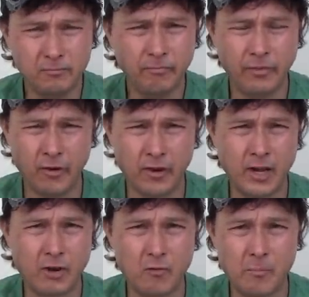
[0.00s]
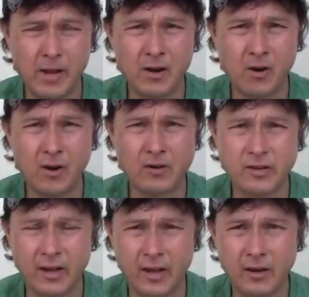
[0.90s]
the organic romaine
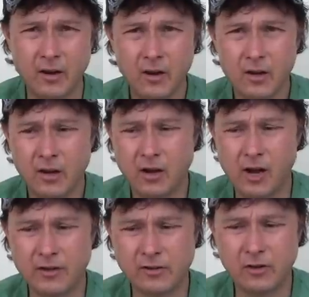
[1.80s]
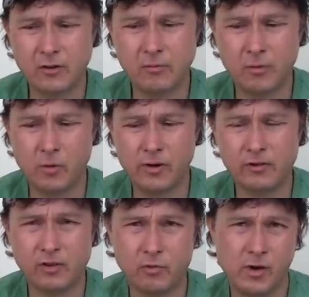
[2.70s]
hearts at Costco. It
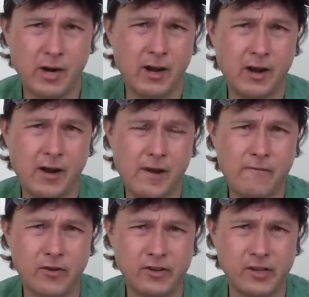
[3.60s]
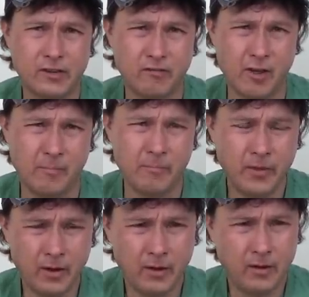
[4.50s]
was $3.99 for six of
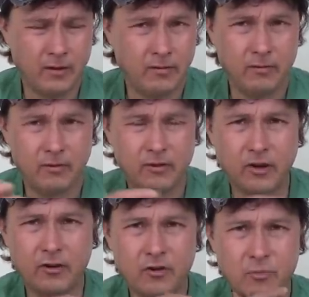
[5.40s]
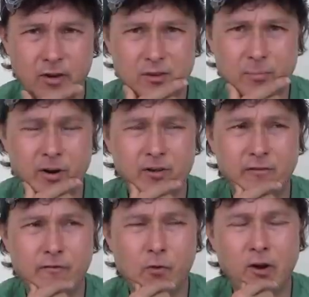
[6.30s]
them. Suckers raised the price to
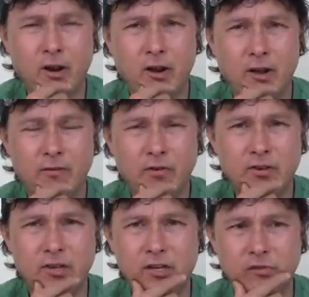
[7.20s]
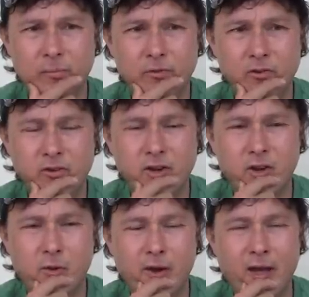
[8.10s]
$4.99 for six of them, so it's
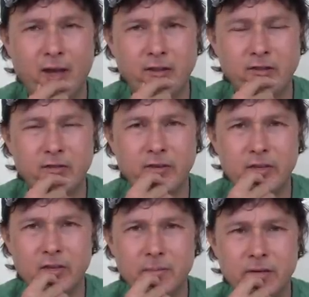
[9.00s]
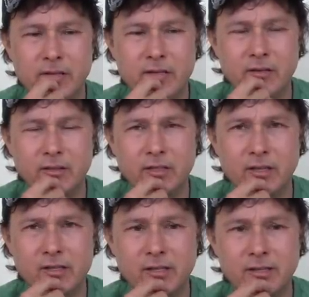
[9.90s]
not quite as good of a deal, but it's still
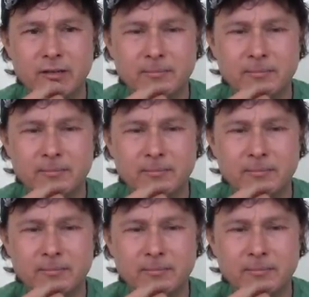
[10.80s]
decent.